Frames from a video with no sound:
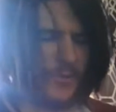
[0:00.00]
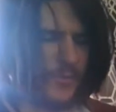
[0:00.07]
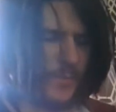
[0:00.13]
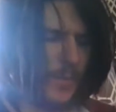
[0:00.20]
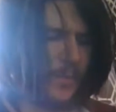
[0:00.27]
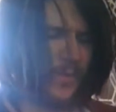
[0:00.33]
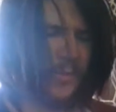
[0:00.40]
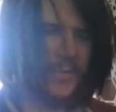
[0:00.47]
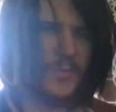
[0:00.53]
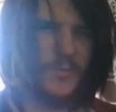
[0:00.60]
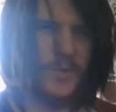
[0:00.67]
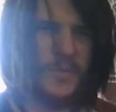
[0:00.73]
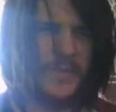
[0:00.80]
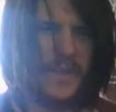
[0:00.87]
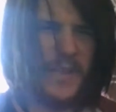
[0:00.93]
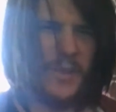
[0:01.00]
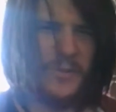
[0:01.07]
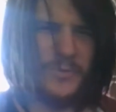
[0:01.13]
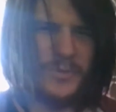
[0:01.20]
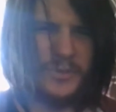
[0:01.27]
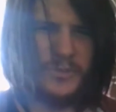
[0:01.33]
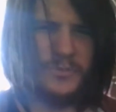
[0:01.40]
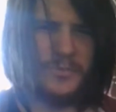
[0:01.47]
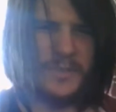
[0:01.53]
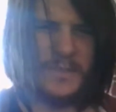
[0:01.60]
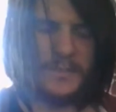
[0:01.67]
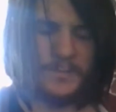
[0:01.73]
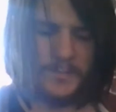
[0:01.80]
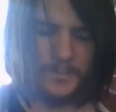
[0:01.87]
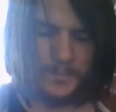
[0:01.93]
just remember it was more of a yellowish
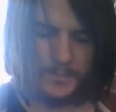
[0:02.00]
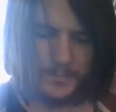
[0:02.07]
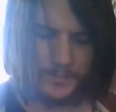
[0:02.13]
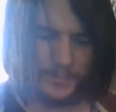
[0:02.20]
green